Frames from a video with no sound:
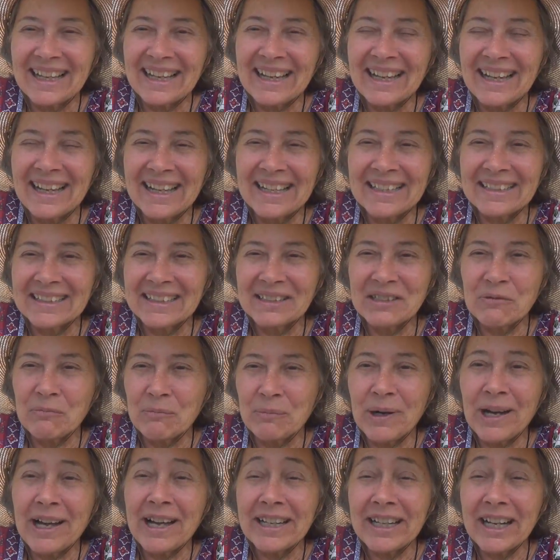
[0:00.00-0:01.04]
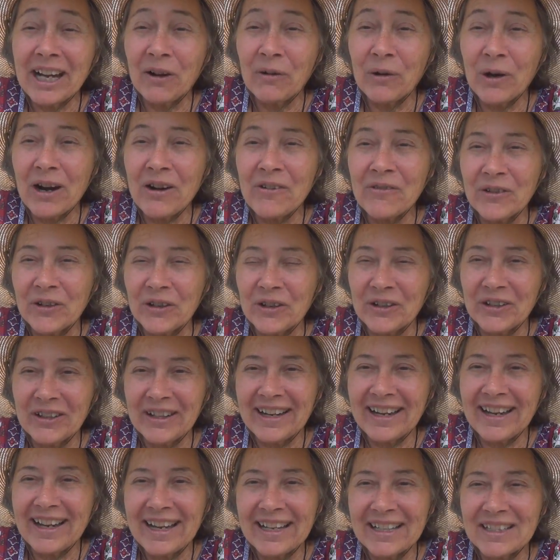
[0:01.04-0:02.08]
and but however,
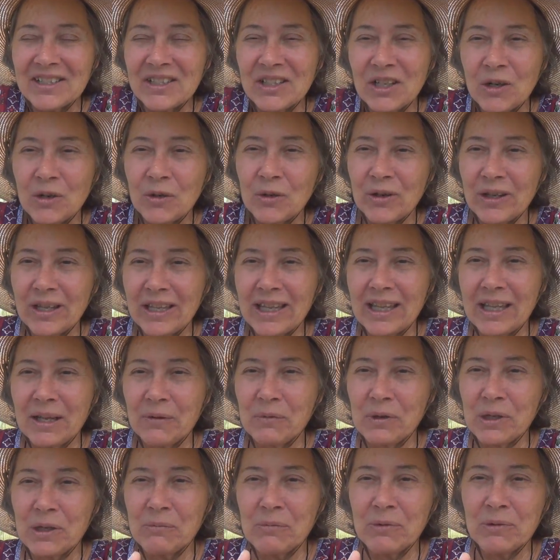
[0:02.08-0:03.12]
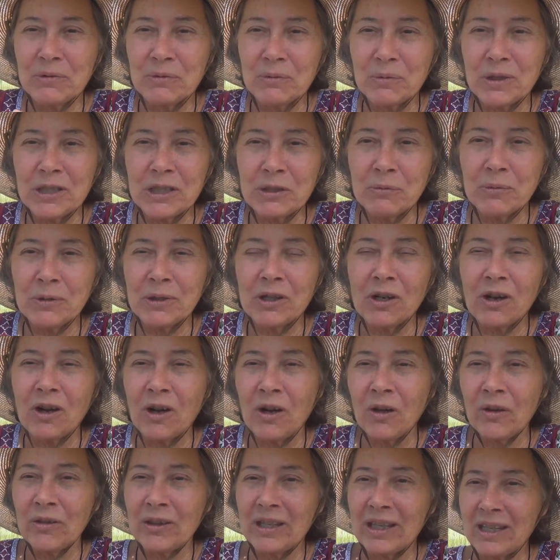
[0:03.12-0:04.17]
and so it, it, was what you would
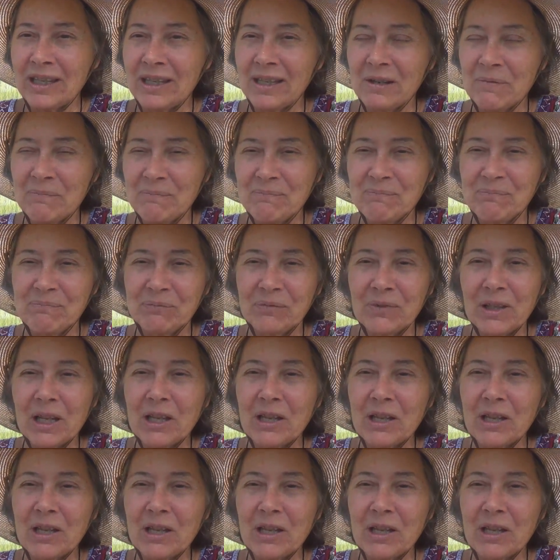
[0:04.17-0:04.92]
call the um,